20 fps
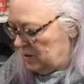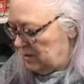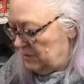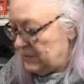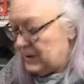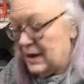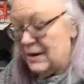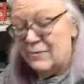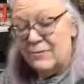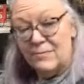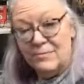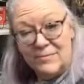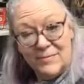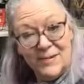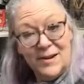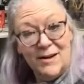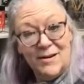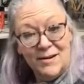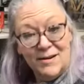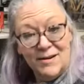is created
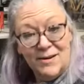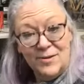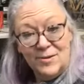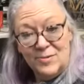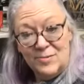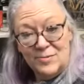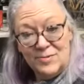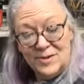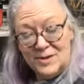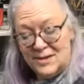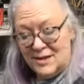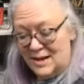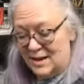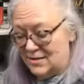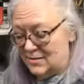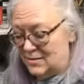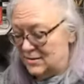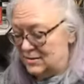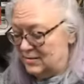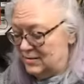by our own
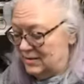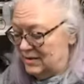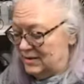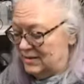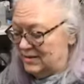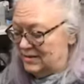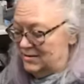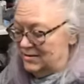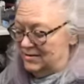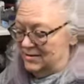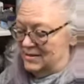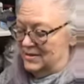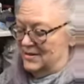Seattle,